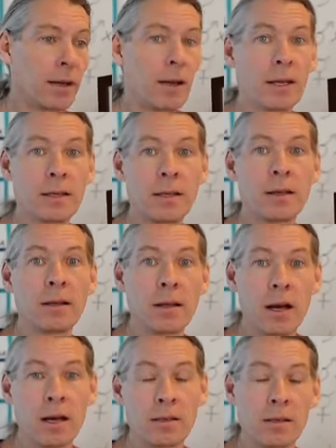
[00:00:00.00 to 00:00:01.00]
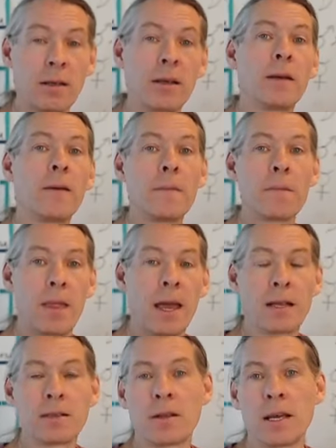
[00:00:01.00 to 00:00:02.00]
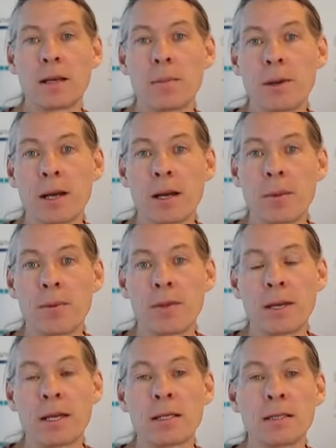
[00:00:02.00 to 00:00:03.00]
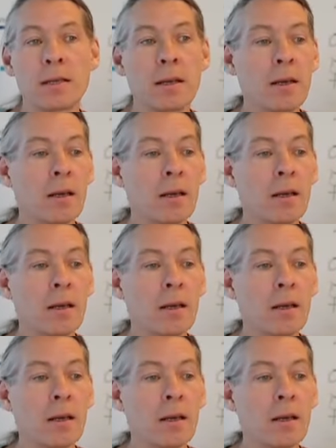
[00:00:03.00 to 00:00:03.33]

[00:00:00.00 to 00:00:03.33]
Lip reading: connecting the dots. And so they can pick up things